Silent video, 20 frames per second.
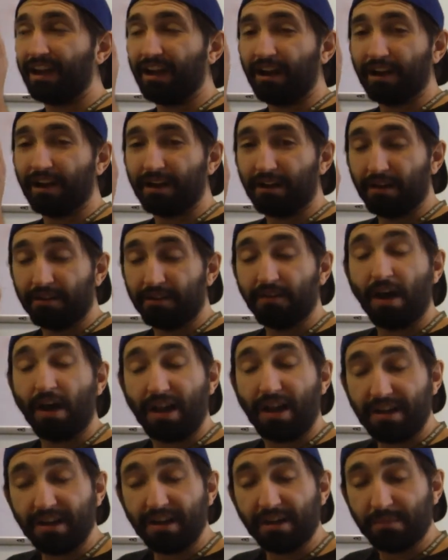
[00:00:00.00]
of
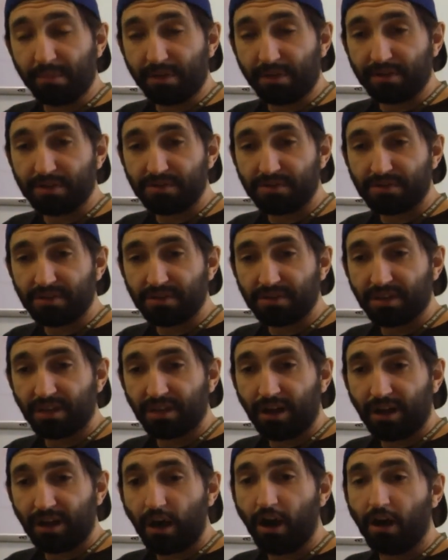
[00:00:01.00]
odd numbers,
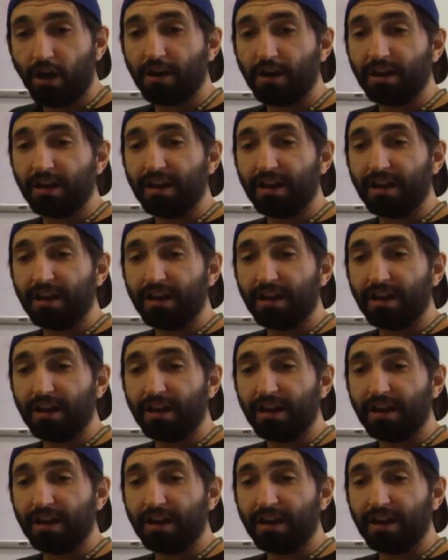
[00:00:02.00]
are